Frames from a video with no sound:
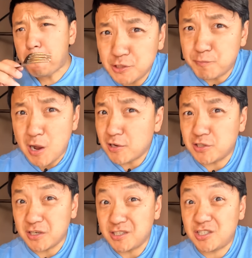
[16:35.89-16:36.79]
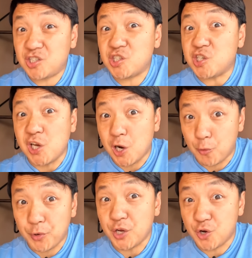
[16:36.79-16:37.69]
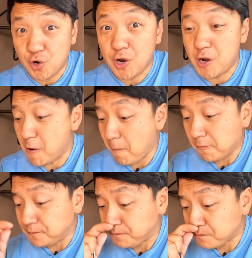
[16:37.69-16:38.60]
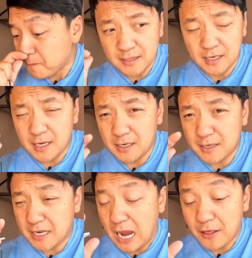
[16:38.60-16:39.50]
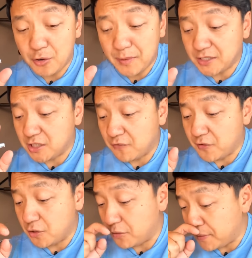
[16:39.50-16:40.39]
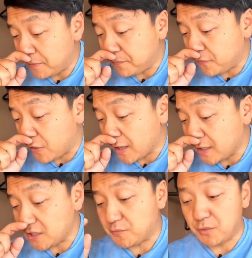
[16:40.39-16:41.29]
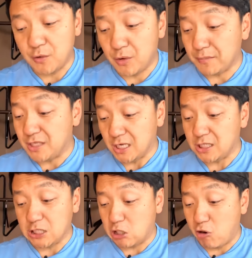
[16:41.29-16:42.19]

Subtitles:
This pasta is scary good. I need to kind of gather myself a little bit before I can explain what I'm tasting